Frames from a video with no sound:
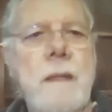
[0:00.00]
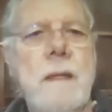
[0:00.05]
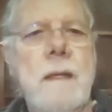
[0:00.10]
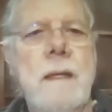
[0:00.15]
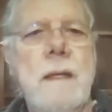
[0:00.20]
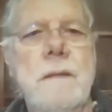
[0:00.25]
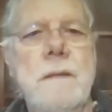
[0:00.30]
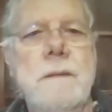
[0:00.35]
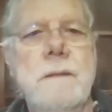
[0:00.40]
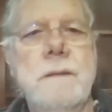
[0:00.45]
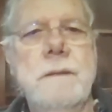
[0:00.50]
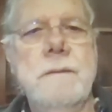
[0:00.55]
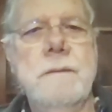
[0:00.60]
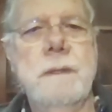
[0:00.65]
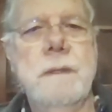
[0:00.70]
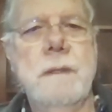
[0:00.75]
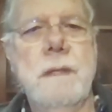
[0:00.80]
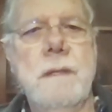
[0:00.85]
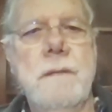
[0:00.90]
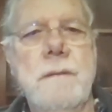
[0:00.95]
And she
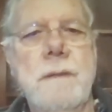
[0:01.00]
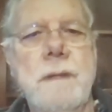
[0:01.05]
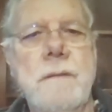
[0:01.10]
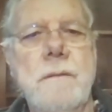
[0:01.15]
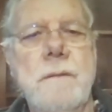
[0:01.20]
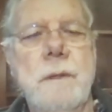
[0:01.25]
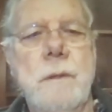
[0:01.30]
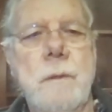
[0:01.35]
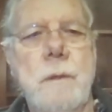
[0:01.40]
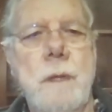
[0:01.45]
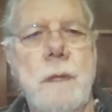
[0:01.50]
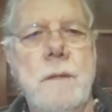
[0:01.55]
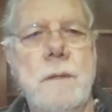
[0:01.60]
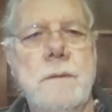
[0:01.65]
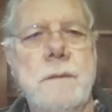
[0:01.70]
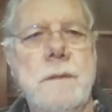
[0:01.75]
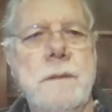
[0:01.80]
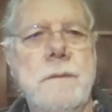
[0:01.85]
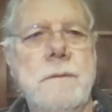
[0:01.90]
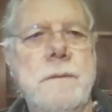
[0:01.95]
said, I think the
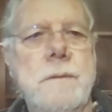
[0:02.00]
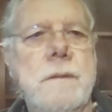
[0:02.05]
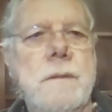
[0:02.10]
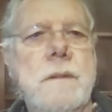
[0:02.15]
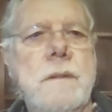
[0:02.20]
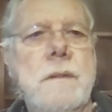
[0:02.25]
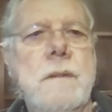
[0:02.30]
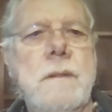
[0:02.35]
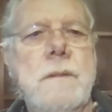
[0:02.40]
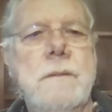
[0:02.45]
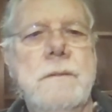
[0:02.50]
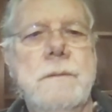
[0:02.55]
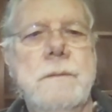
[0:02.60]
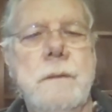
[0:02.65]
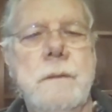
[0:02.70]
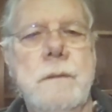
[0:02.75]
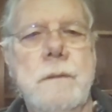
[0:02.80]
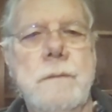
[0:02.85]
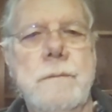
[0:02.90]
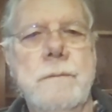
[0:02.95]
crashes
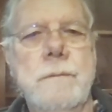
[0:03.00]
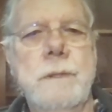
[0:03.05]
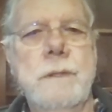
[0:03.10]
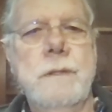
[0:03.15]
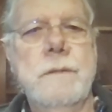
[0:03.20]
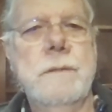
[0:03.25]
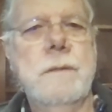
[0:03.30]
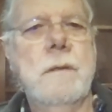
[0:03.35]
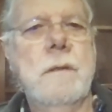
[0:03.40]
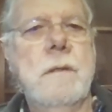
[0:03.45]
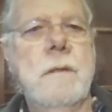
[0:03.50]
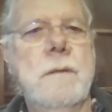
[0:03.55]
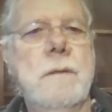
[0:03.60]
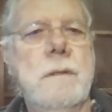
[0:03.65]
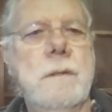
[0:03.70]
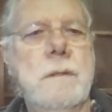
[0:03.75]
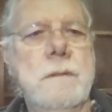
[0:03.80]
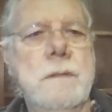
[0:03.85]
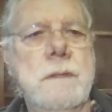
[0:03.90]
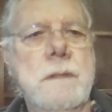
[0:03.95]
sort of restart the
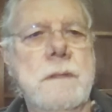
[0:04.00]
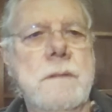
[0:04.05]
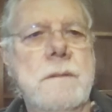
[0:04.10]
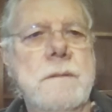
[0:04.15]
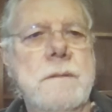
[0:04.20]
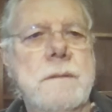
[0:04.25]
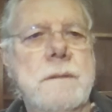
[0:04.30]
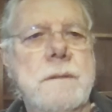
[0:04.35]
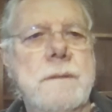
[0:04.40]
disease.